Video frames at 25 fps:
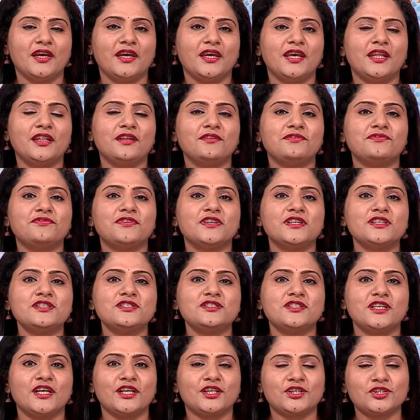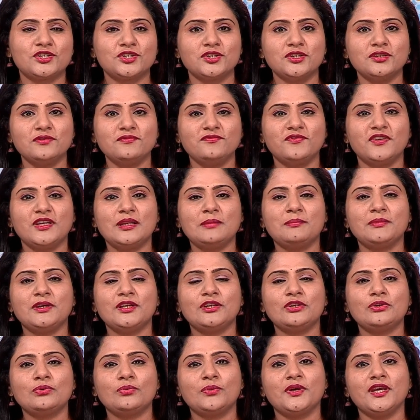In the first section, we'll be
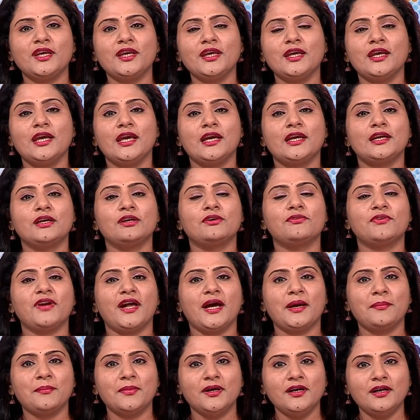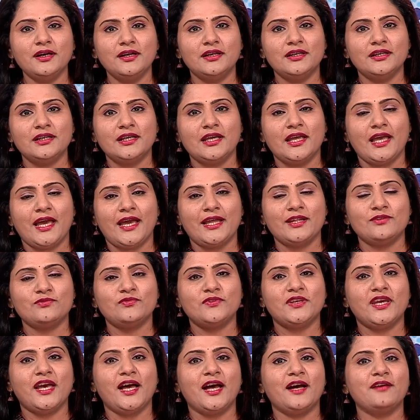doing grammar and
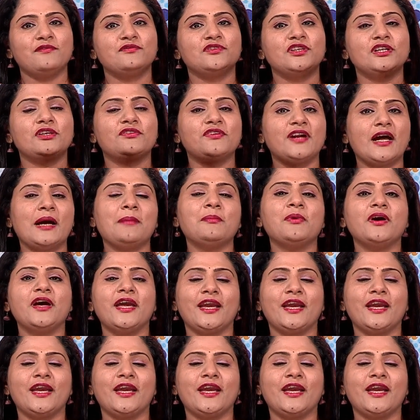we have the Grammar